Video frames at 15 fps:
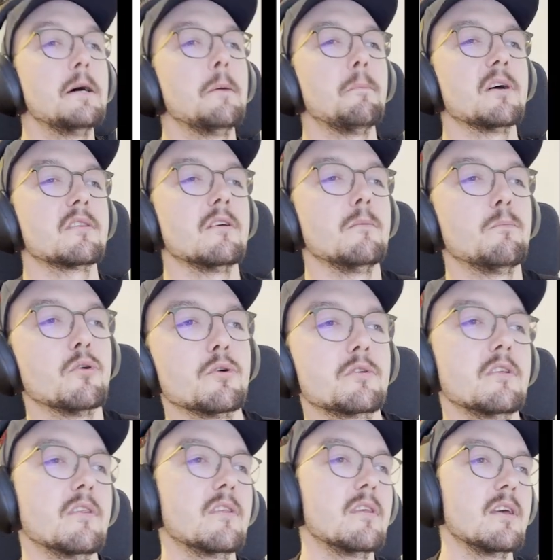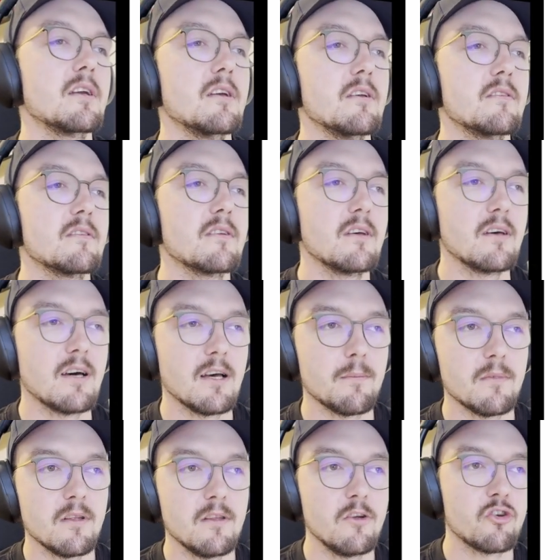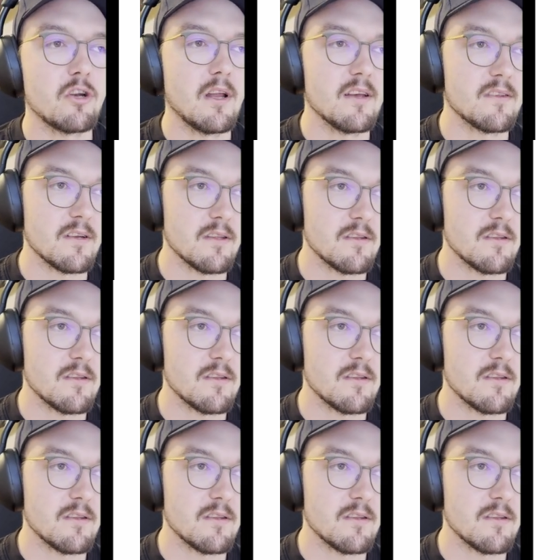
But the important thing is I'm initializing